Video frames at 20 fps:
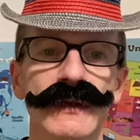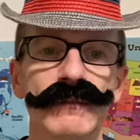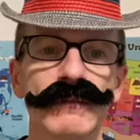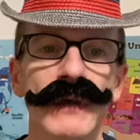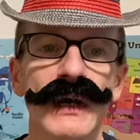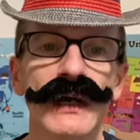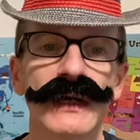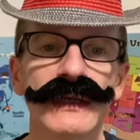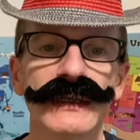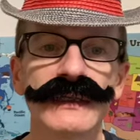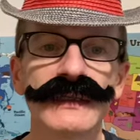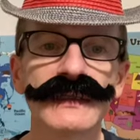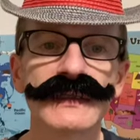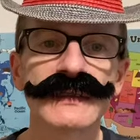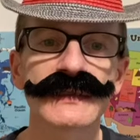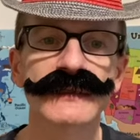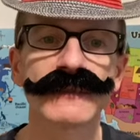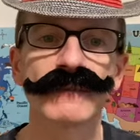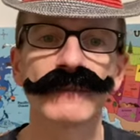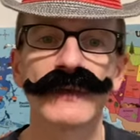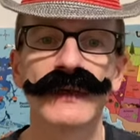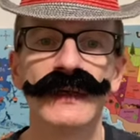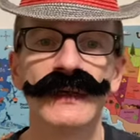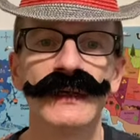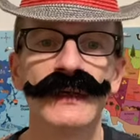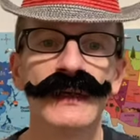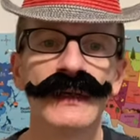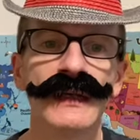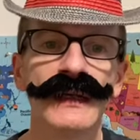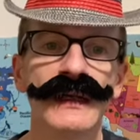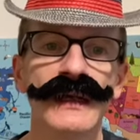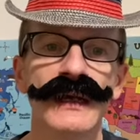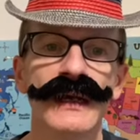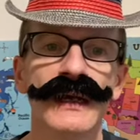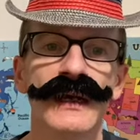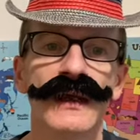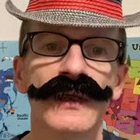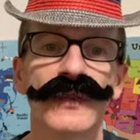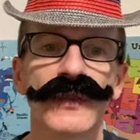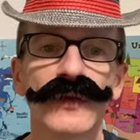minds?
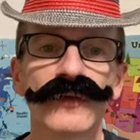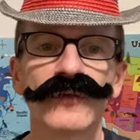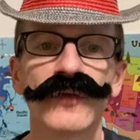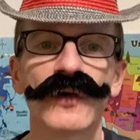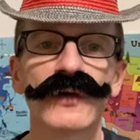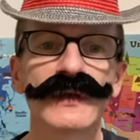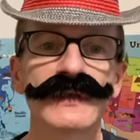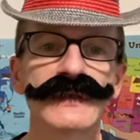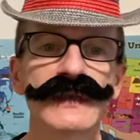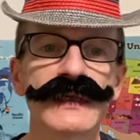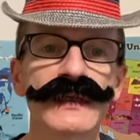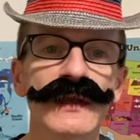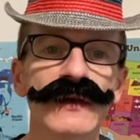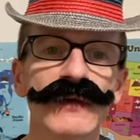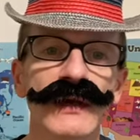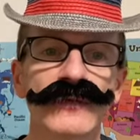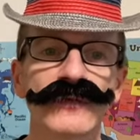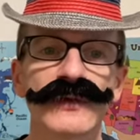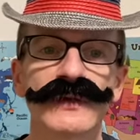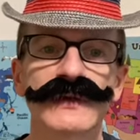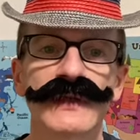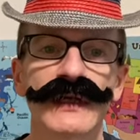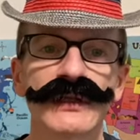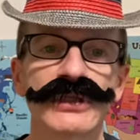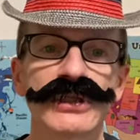They're focusing their efforts on